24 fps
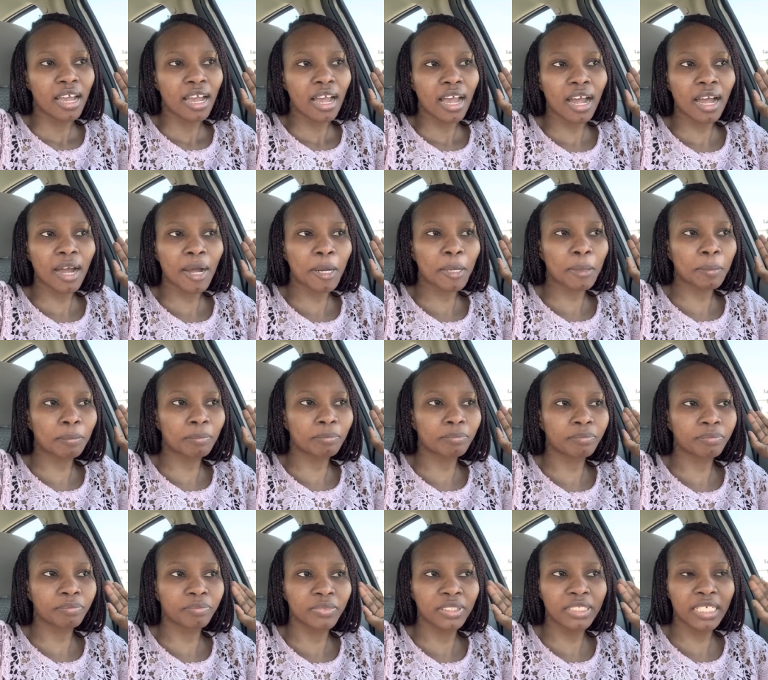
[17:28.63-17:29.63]

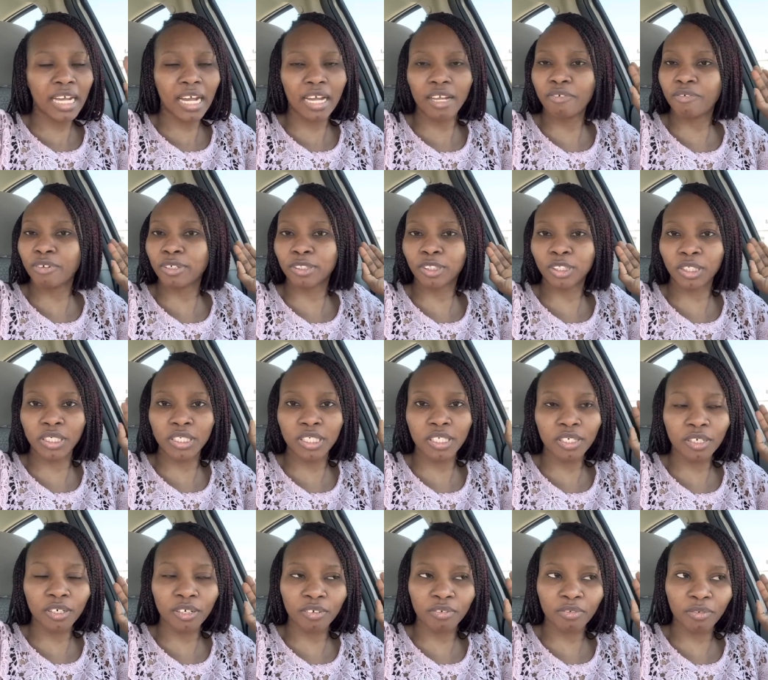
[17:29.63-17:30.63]
Um, yeah, if you're
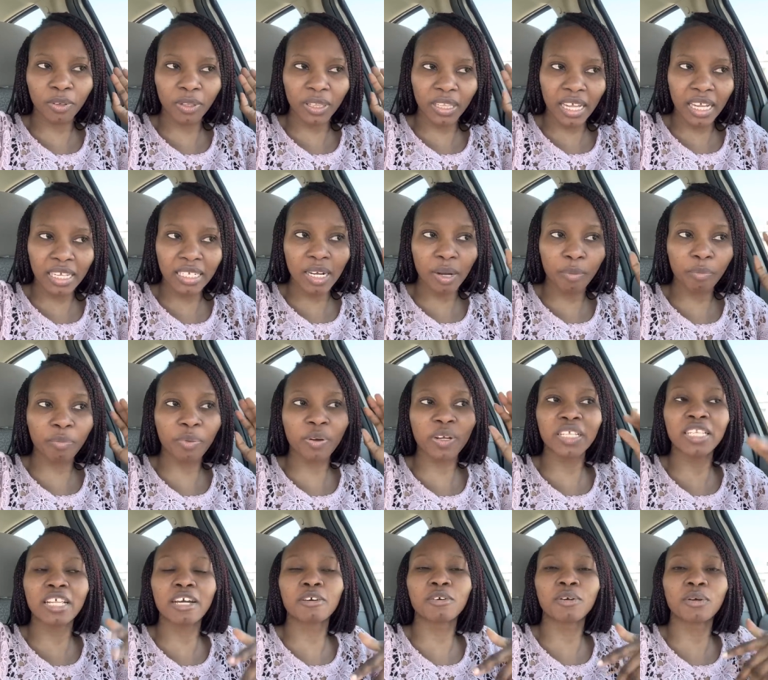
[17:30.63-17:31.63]
trusting God for that, I pray
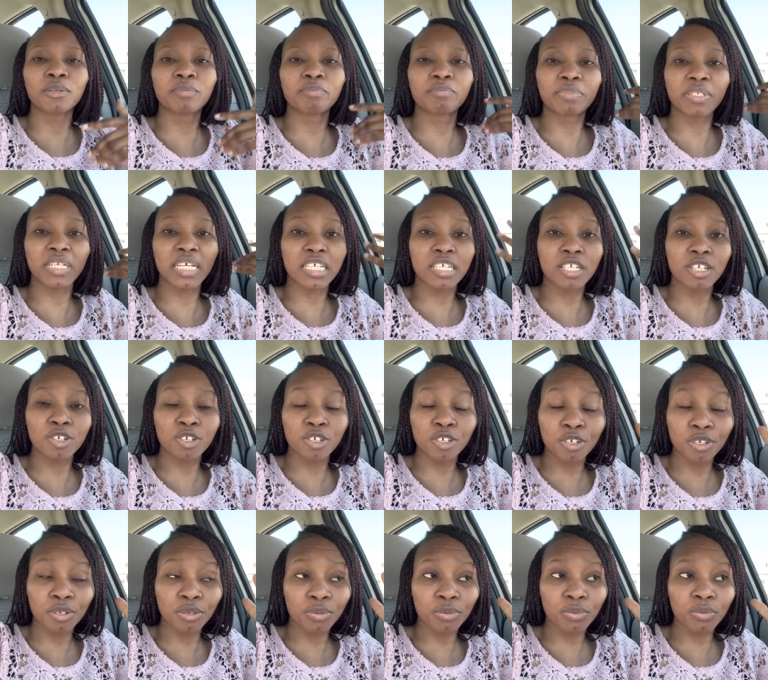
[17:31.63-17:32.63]
that God blesses
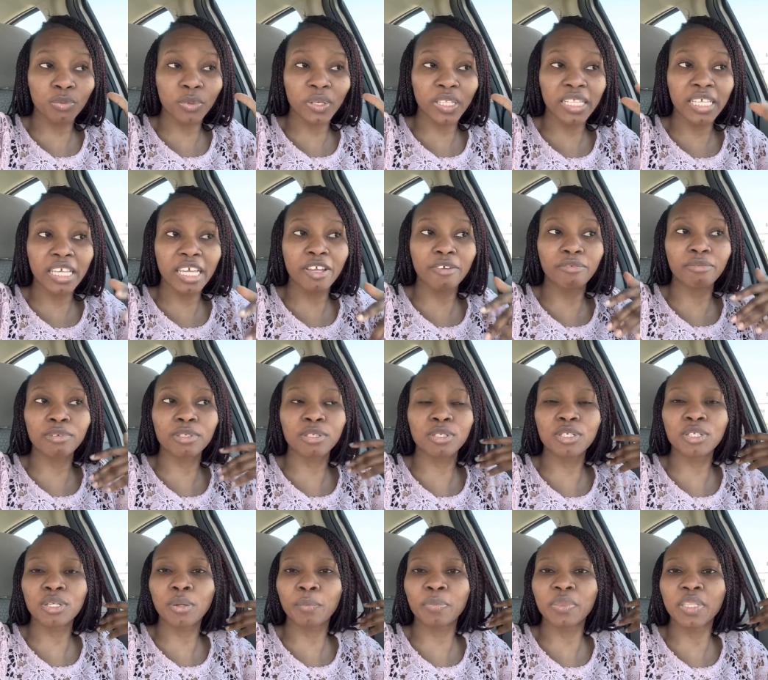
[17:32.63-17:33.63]
you with even
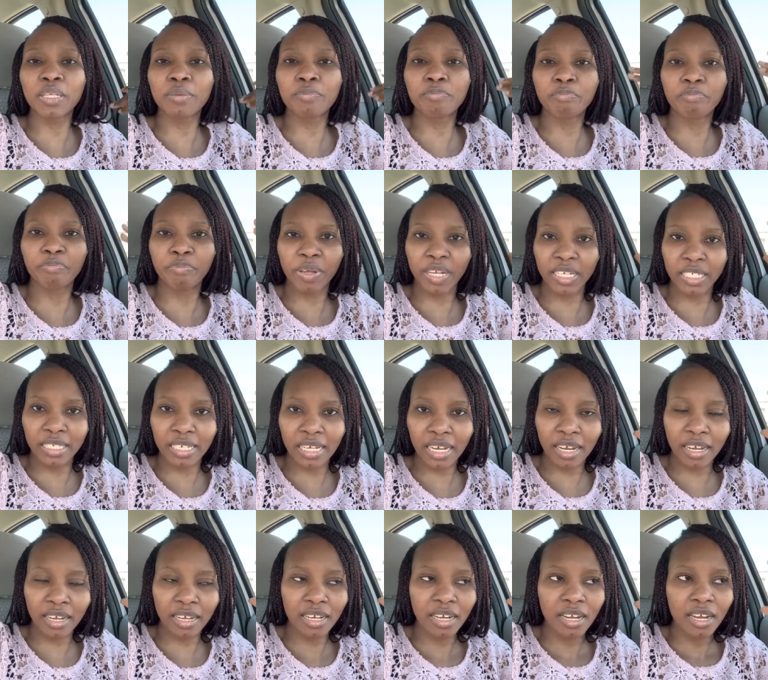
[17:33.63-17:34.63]
something
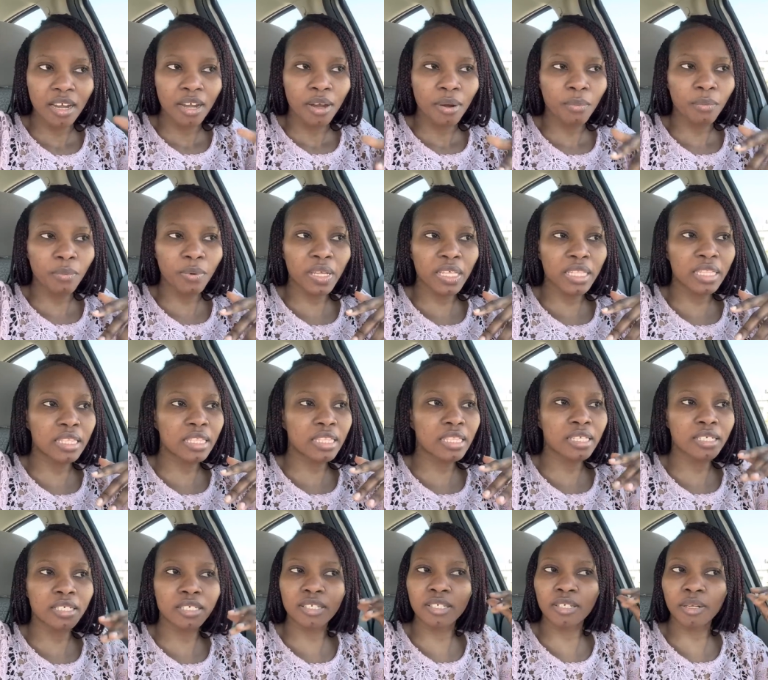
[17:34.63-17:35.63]
better, with
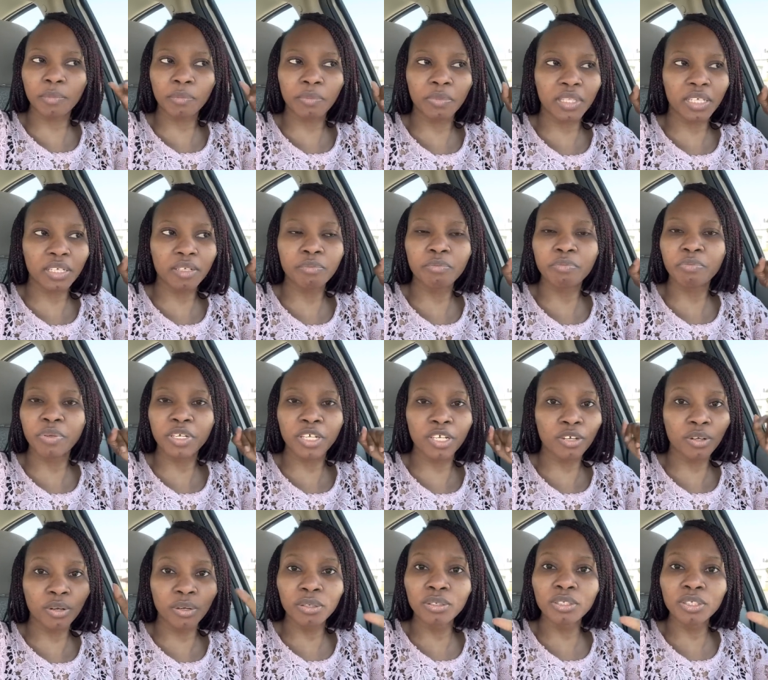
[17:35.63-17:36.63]
something
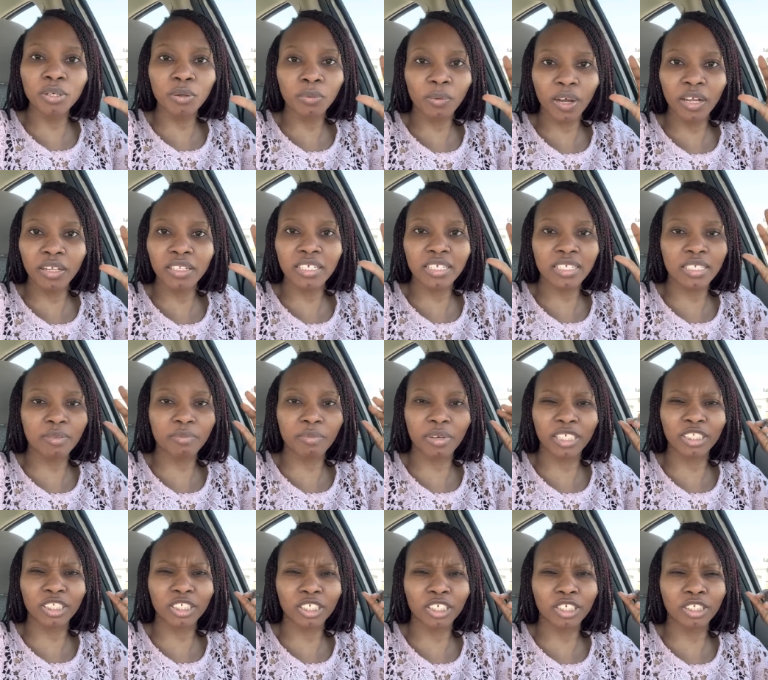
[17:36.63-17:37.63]
beyond your wildest
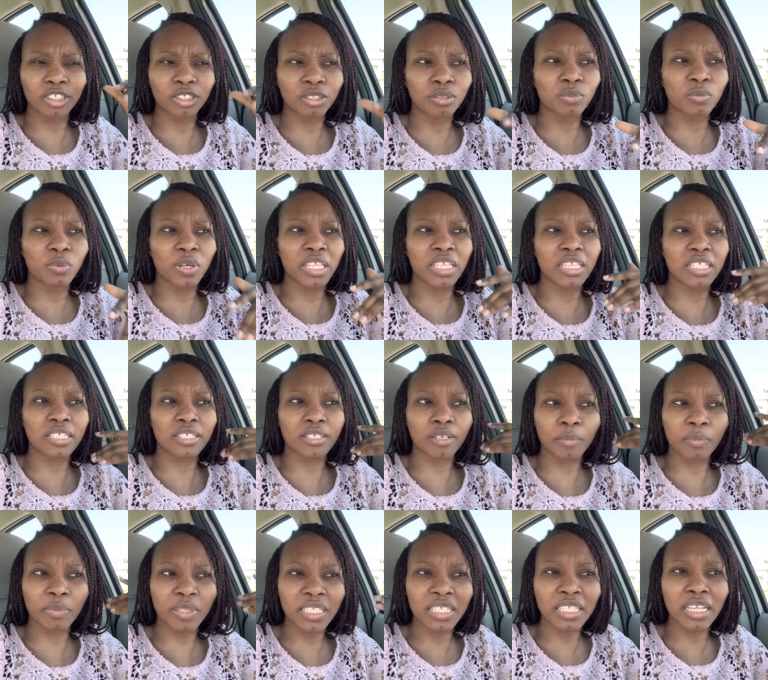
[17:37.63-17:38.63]
imagination, with
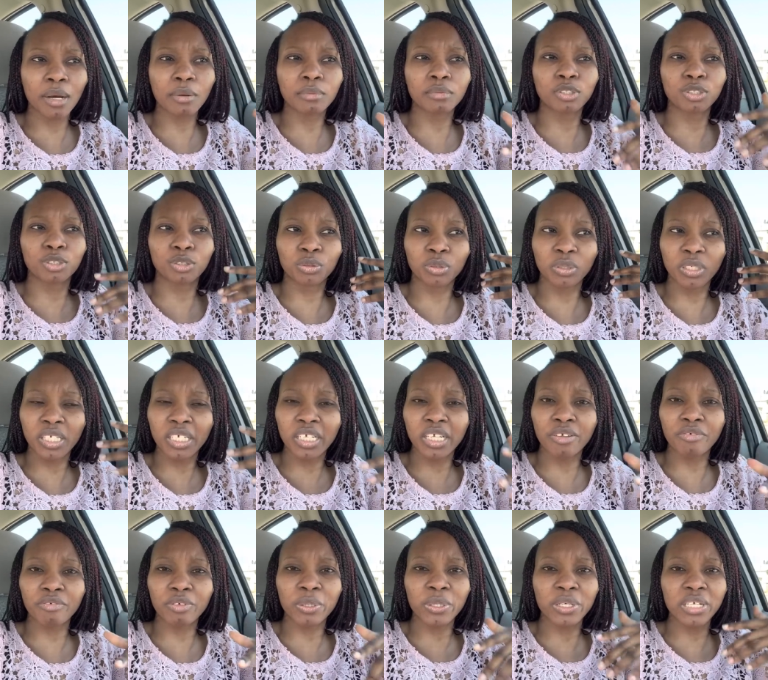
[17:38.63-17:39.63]
something that will truly
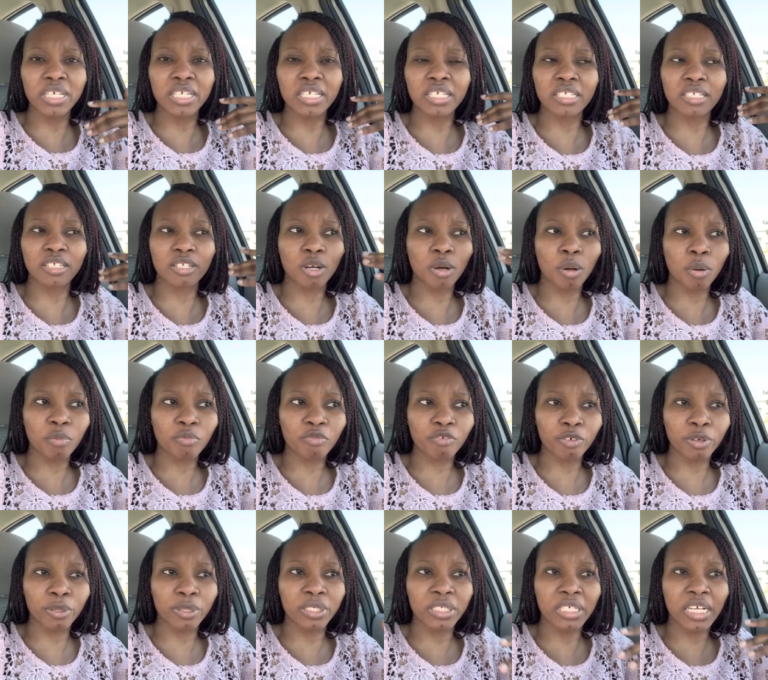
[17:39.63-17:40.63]
give you ease,
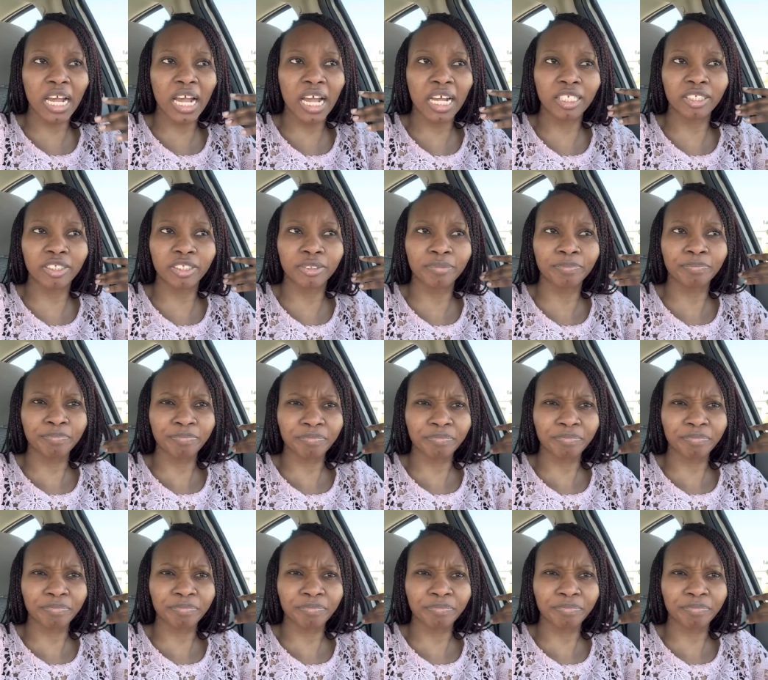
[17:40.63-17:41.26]
comfort, and,